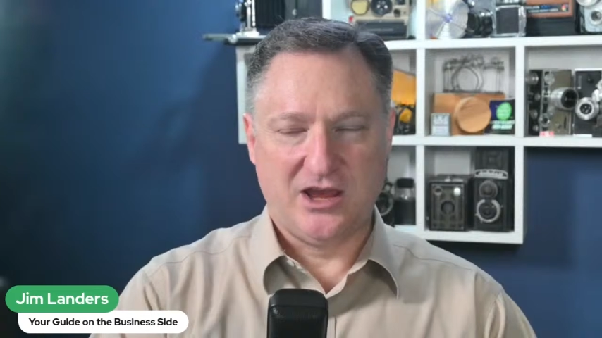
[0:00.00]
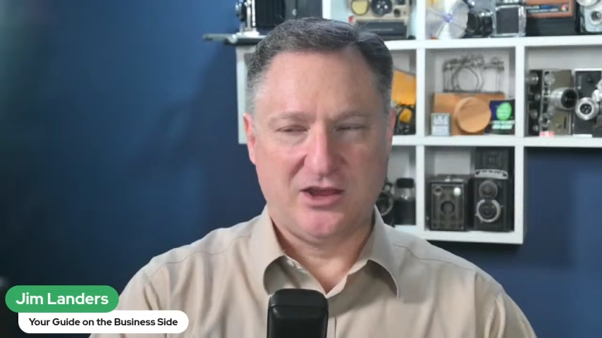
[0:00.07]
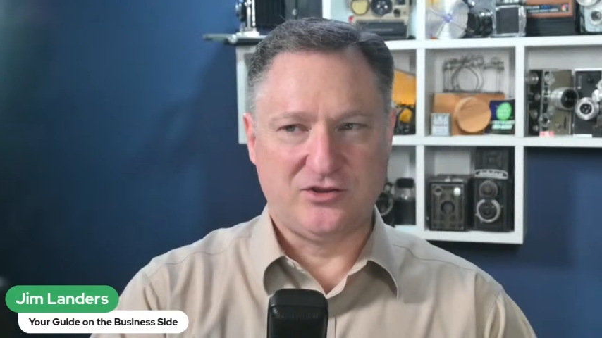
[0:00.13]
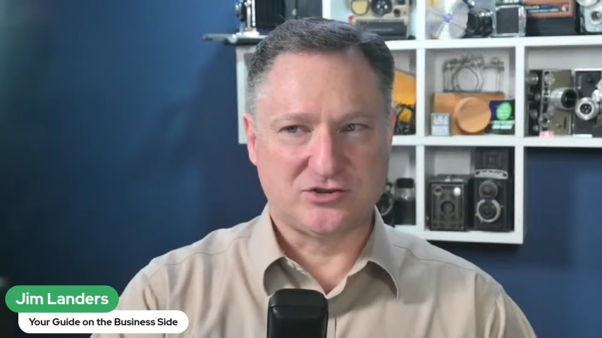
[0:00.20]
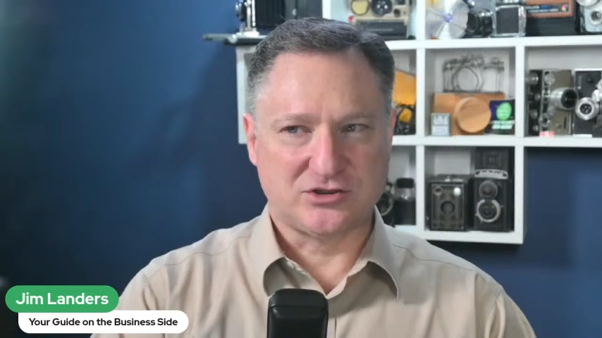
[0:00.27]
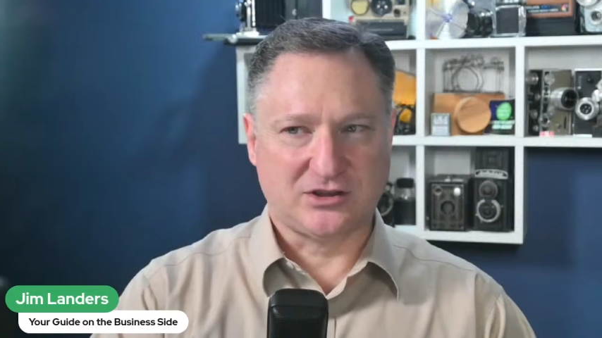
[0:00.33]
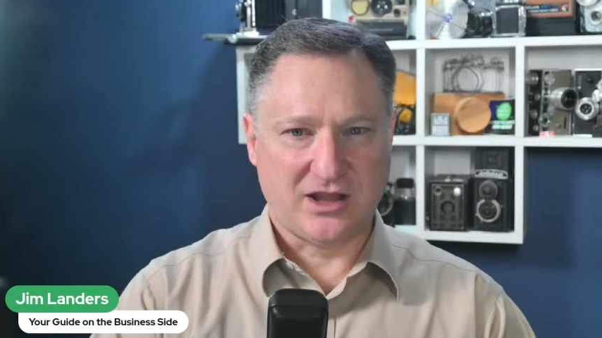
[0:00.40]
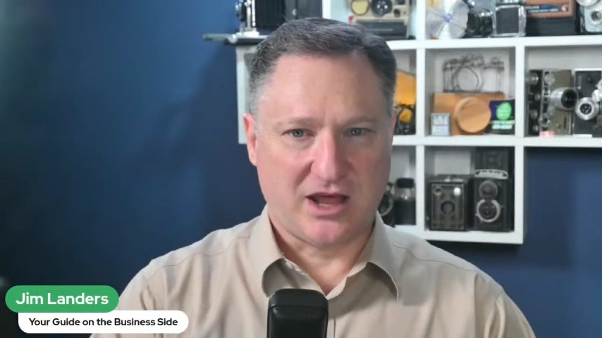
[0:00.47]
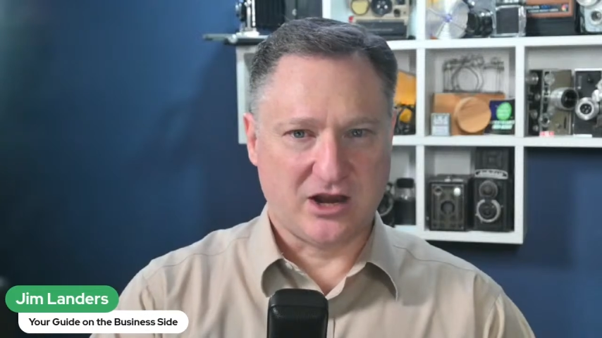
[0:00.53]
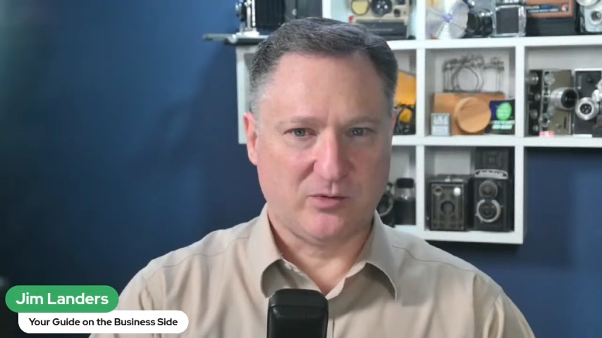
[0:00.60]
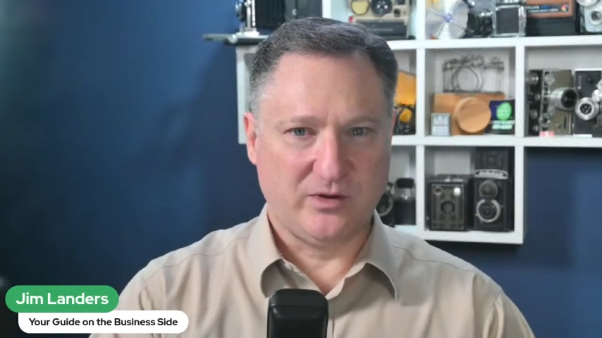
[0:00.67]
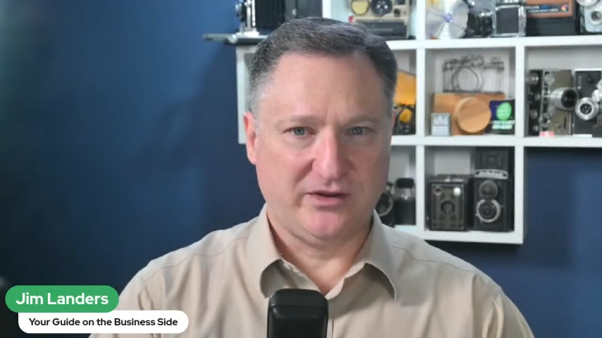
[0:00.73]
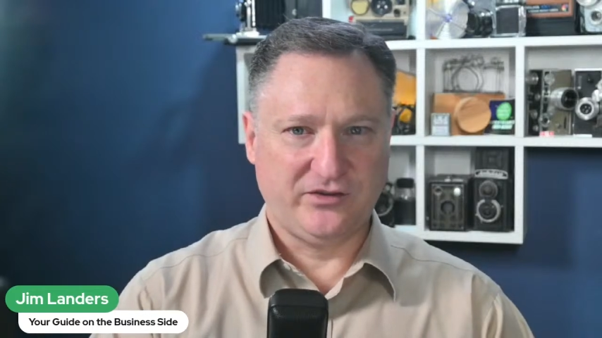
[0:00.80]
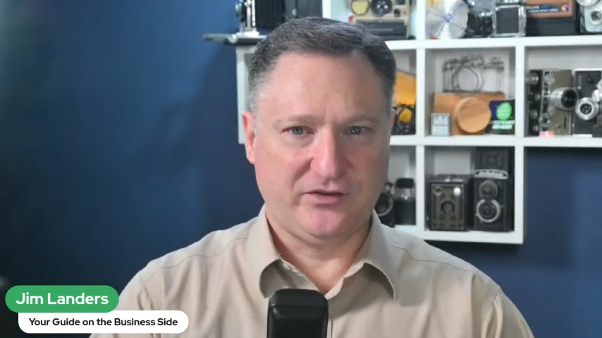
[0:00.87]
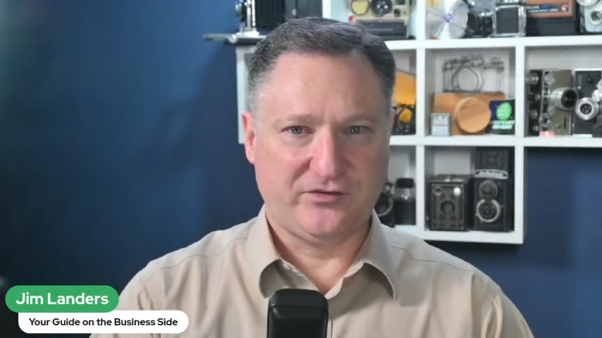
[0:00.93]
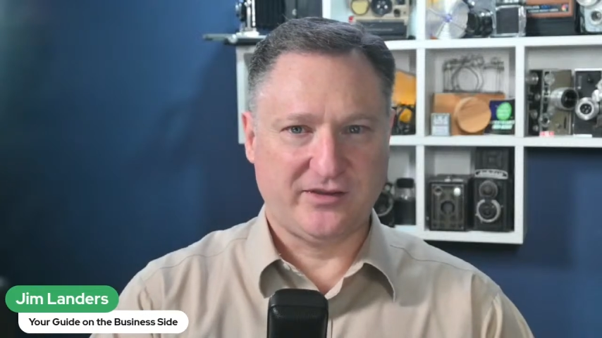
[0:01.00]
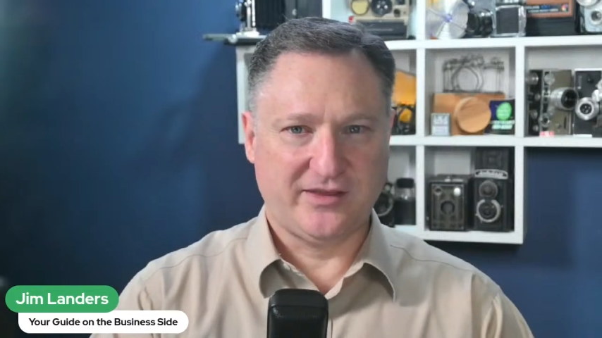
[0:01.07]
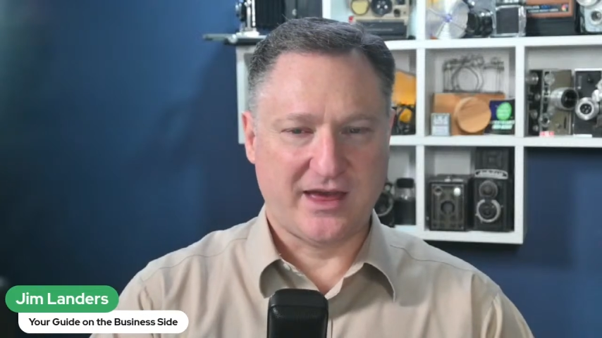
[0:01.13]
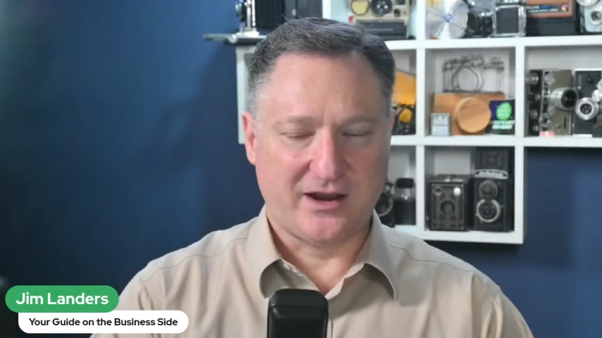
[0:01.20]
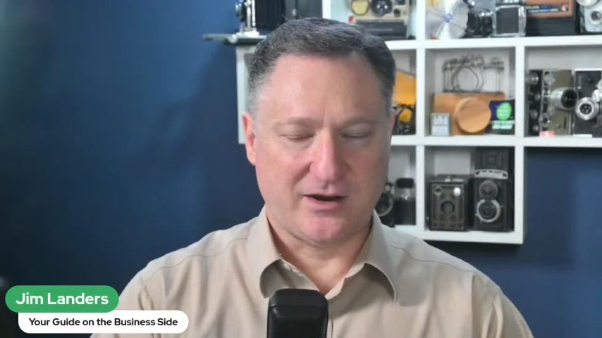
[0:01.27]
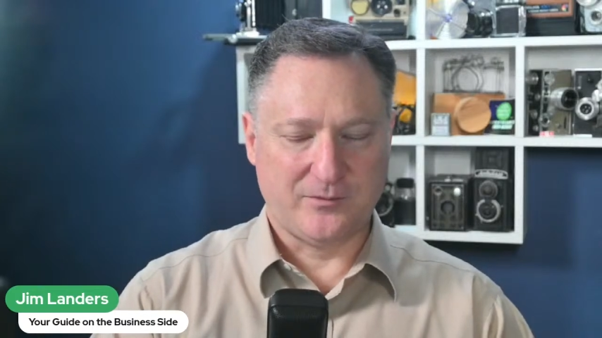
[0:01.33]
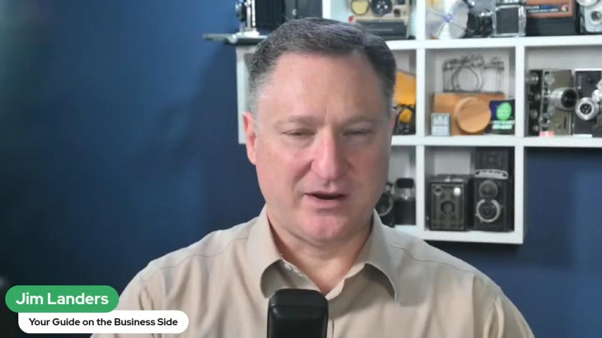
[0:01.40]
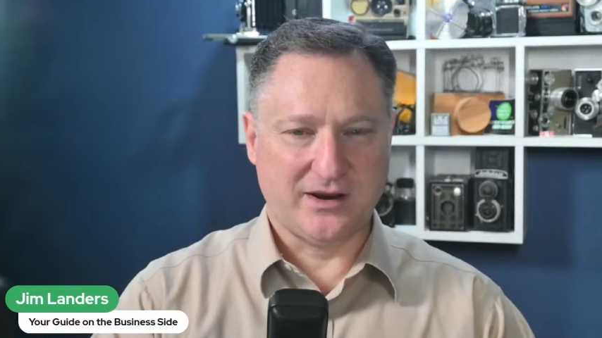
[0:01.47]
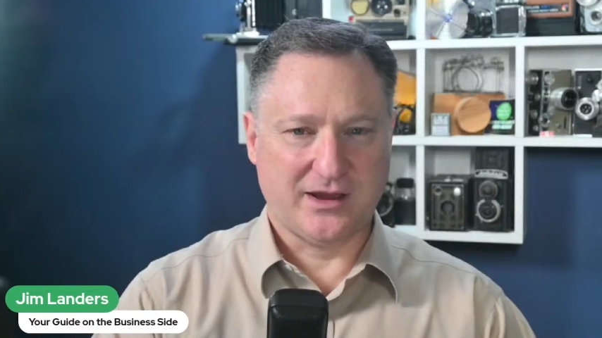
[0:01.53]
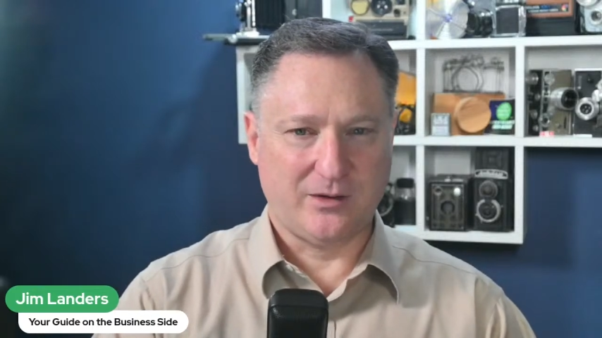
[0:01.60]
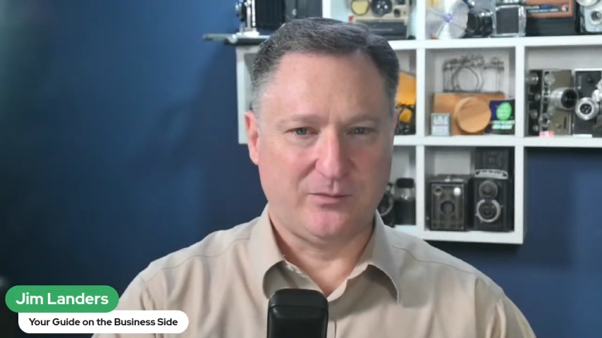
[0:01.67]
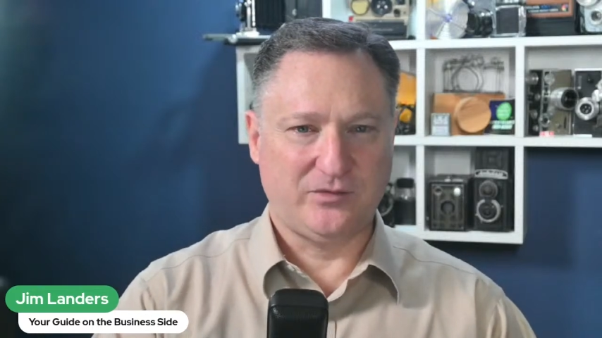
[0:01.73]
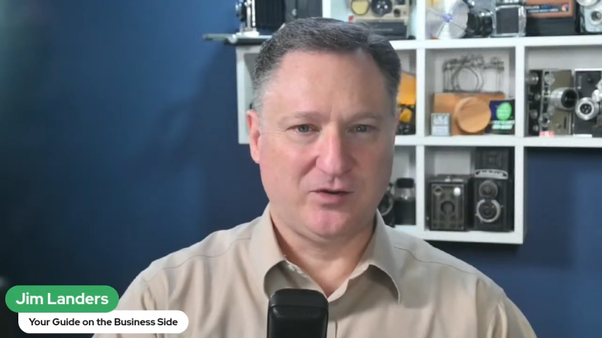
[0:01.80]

And there's a lot of reasons for that. I'm going to come